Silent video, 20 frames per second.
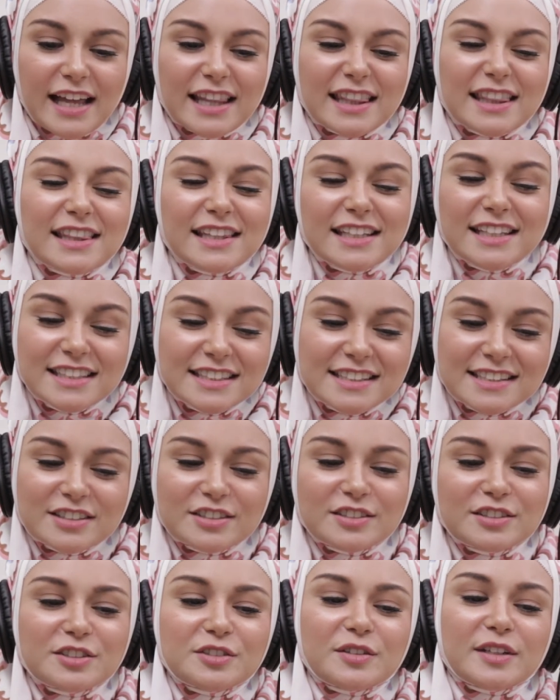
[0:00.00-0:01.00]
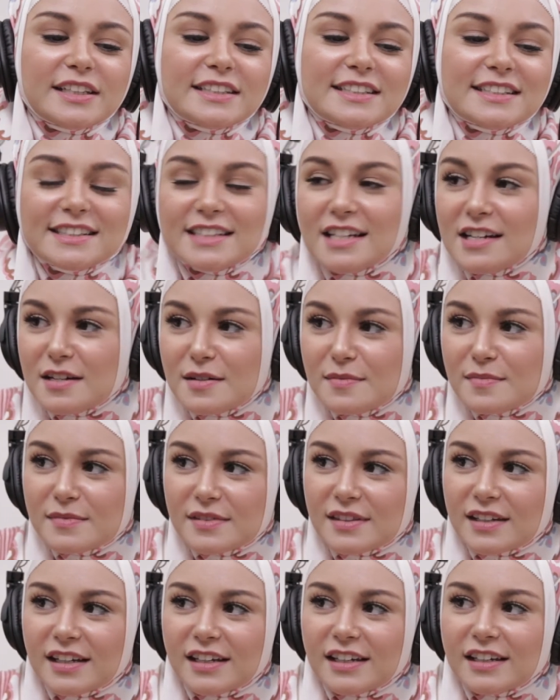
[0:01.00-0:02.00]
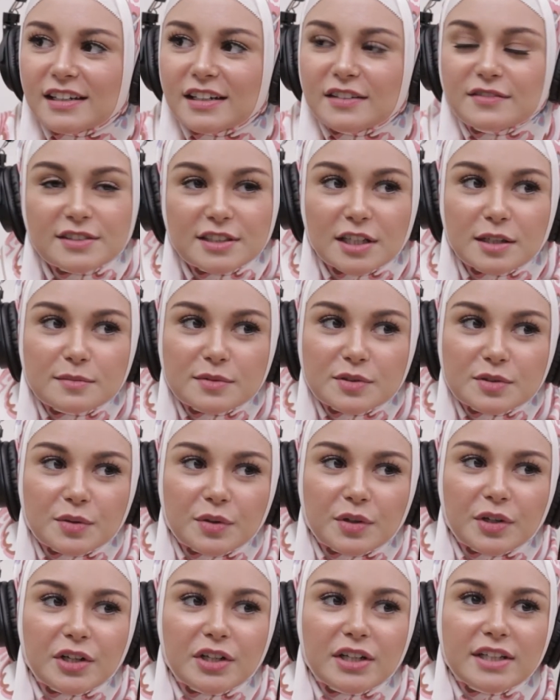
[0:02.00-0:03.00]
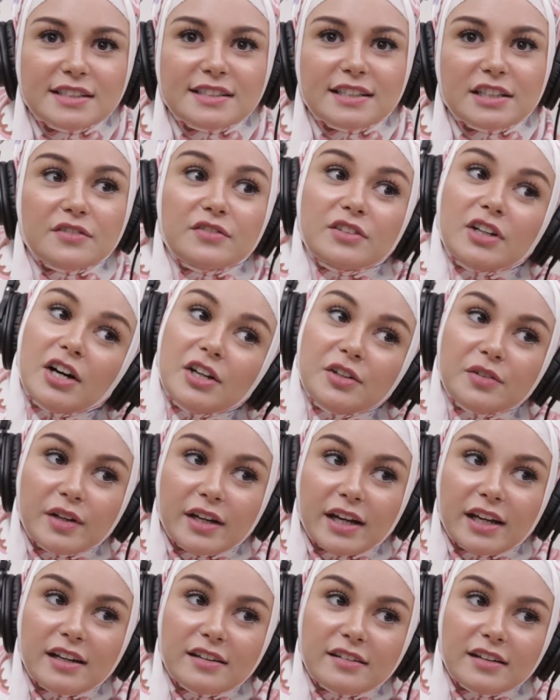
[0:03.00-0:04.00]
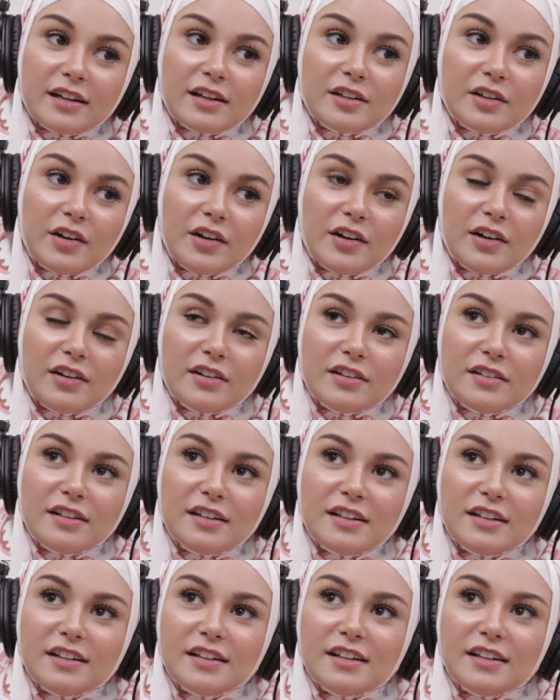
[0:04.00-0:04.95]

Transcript: at least they're doing something of some sort instead of not doing anything at all.